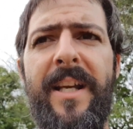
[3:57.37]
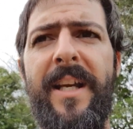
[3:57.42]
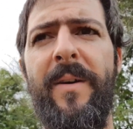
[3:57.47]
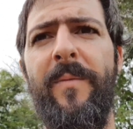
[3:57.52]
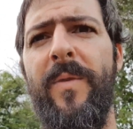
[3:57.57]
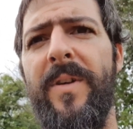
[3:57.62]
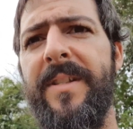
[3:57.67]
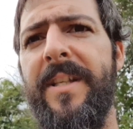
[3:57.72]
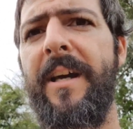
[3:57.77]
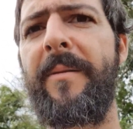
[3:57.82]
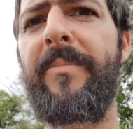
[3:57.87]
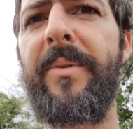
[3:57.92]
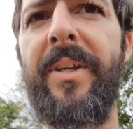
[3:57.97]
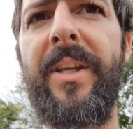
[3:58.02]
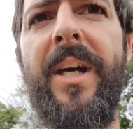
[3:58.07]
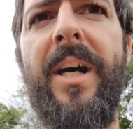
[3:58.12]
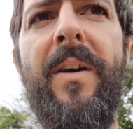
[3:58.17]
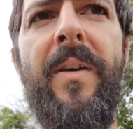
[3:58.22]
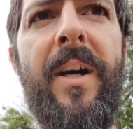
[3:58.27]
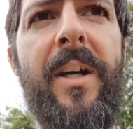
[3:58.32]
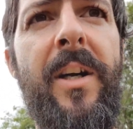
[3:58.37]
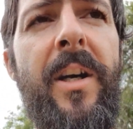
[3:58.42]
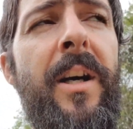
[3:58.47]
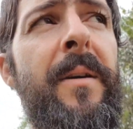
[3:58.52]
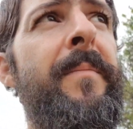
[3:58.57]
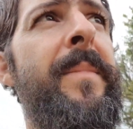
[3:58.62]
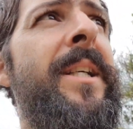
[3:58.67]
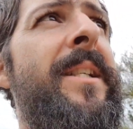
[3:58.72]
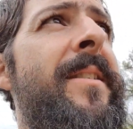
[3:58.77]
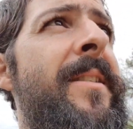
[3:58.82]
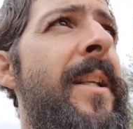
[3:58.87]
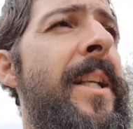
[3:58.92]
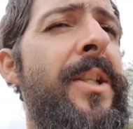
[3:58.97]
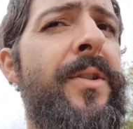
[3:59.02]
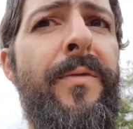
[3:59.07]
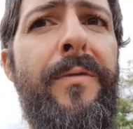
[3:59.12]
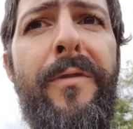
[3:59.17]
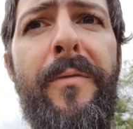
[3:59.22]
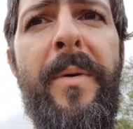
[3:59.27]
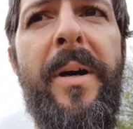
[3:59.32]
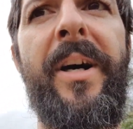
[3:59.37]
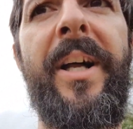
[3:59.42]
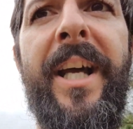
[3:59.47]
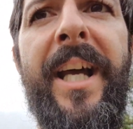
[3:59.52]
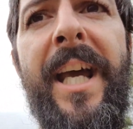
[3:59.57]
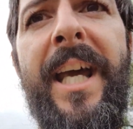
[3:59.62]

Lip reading: And what's happened now, I can't make silage with about an